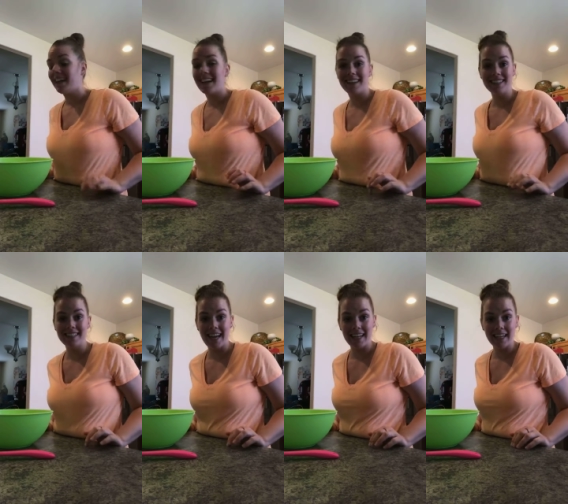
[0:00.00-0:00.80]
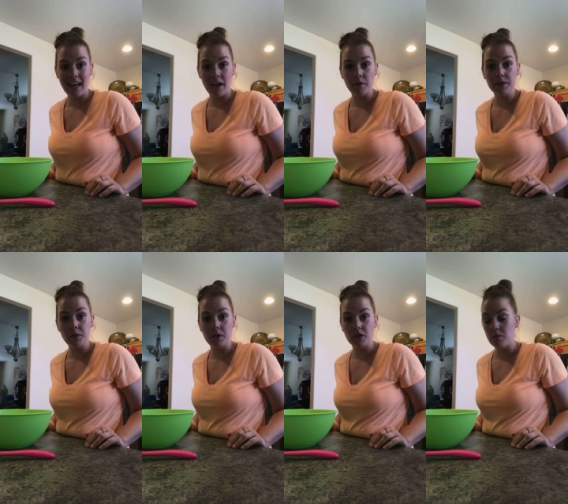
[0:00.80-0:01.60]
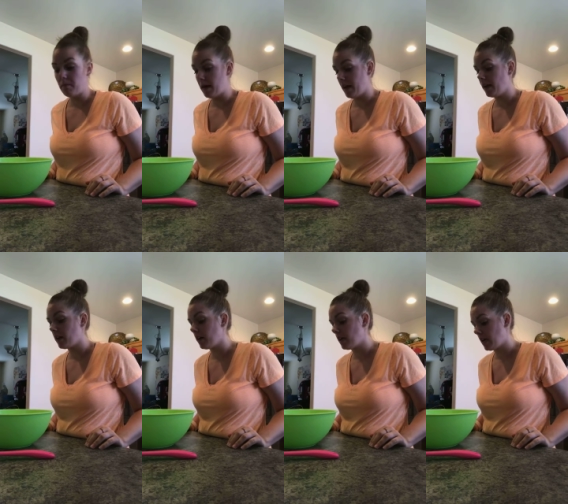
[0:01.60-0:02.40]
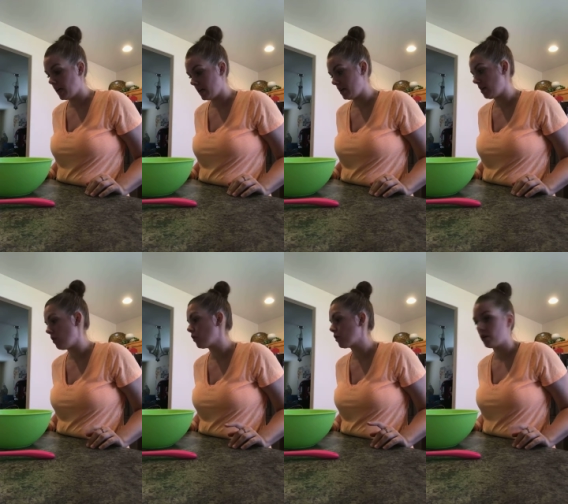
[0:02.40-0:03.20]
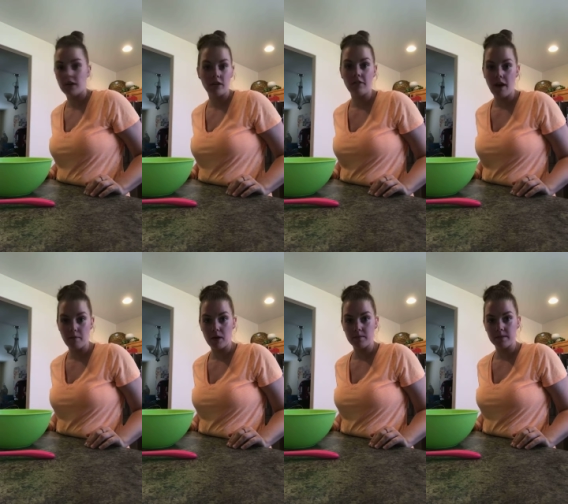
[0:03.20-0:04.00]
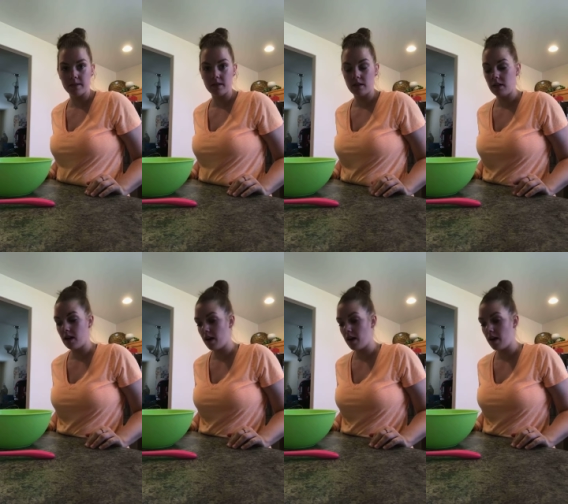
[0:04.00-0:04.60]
and I decided I was going to make keto fat bombs.